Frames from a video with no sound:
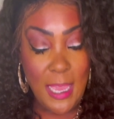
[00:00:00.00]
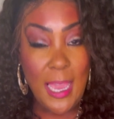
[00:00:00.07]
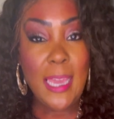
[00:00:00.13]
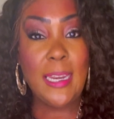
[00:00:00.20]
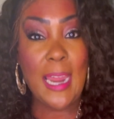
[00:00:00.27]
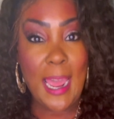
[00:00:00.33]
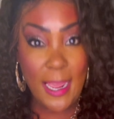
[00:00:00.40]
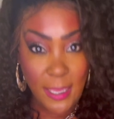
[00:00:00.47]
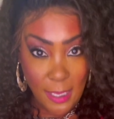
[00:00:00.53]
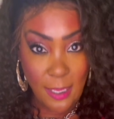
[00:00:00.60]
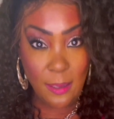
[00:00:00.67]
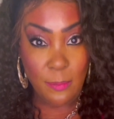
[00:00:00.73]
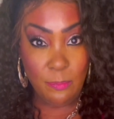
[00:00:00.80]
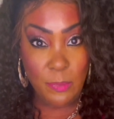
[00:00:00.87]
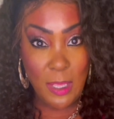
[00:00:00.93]
and I
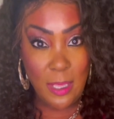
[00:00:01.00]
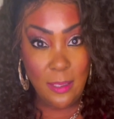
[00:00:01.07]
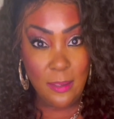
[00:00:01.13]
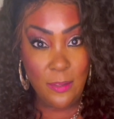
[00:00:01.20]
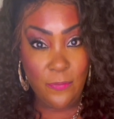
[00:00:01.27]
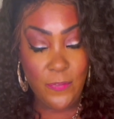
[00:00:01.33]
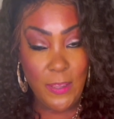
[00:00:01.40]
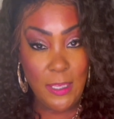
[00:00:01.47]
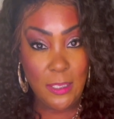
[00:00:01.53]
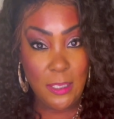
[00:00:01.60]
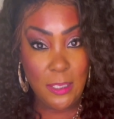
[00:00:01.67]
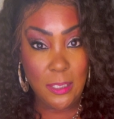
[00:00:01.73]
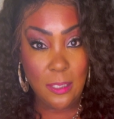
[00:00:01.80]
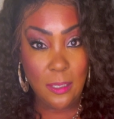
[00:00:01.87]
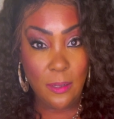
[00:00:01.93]
am the
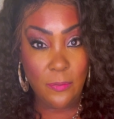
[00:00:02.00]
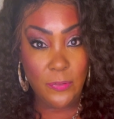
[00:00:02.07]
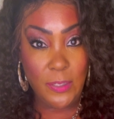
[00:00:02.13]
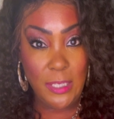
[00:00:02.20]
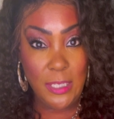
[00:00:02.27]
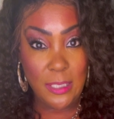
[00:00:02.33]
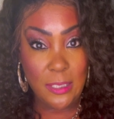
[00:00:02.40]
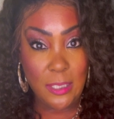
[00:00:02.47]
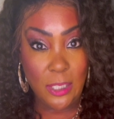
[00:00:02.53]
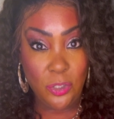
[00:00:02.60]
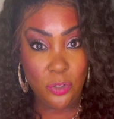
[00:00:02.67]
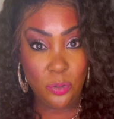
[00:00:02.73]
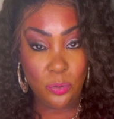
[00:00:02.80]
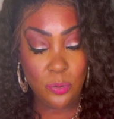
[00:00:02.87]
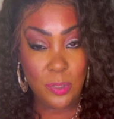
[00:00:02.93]
face of Key
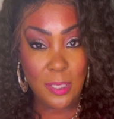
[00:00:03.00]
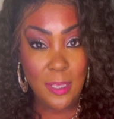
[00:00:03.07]
Essentials.